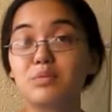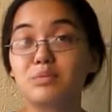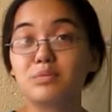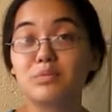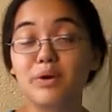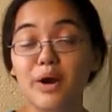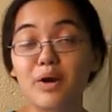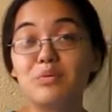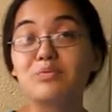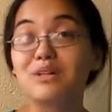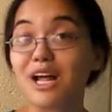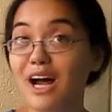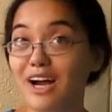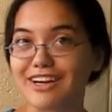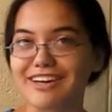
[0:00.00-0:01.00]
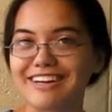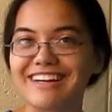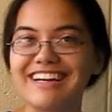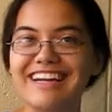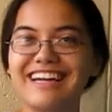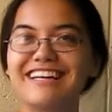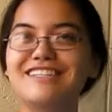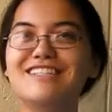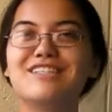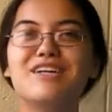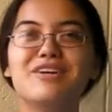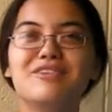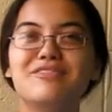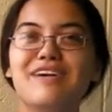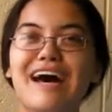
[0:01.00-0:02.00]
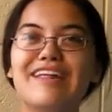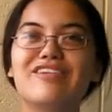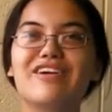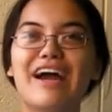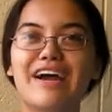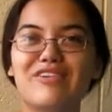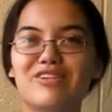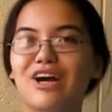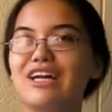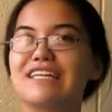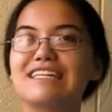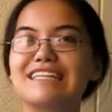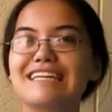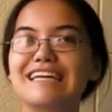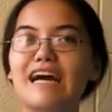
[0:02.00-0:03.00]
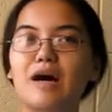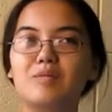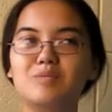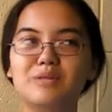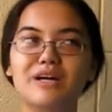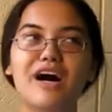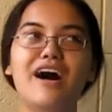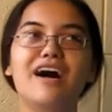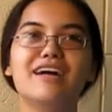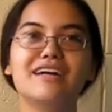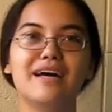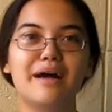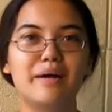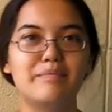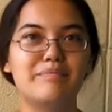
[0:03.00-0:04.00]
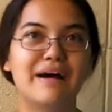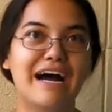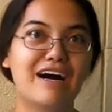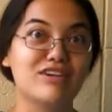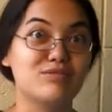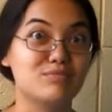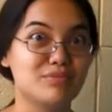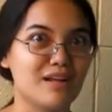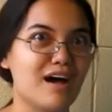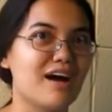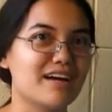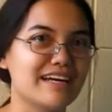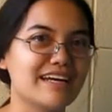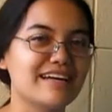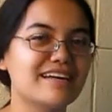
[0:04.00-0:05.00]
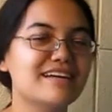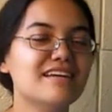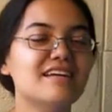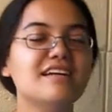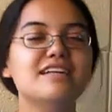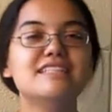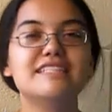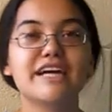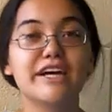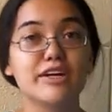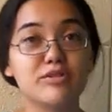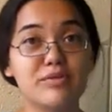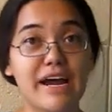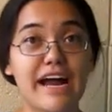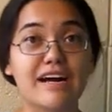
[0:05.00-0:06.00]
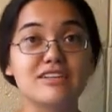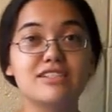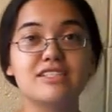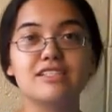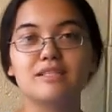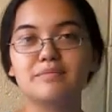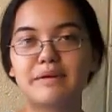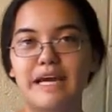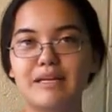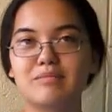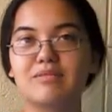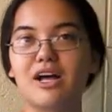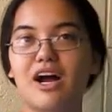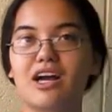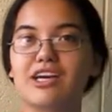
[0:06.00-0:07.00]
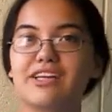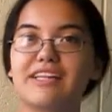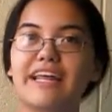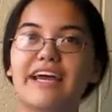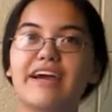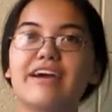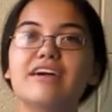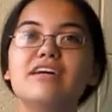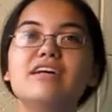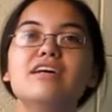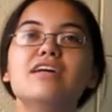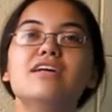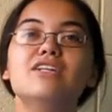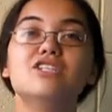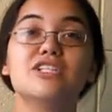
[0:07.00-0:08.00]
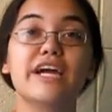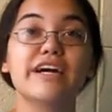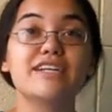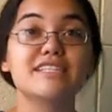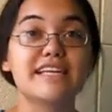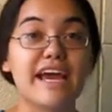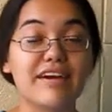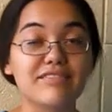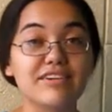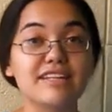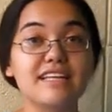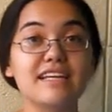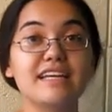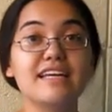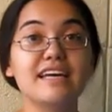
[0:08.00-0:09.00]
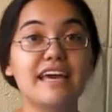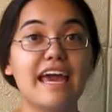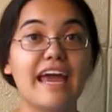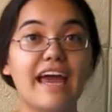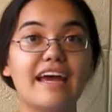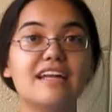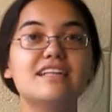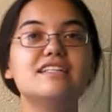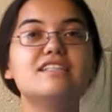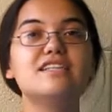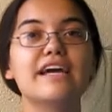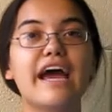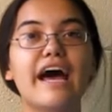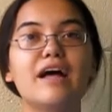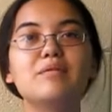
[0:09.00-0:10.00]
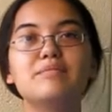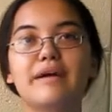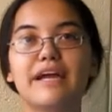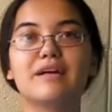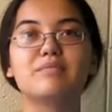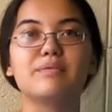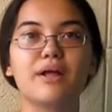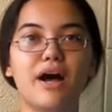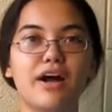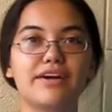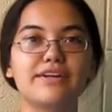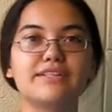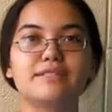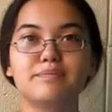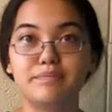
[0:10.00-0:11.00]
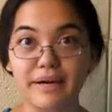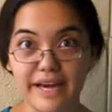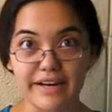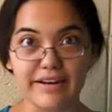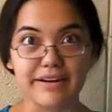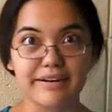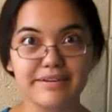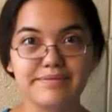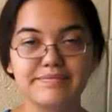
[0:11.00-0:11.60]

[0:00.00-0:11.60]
ProBlogger is, rather ironically, a blog about blogging. Darren Rouse, the main blogger there, shares everything he can to help make bloggers better.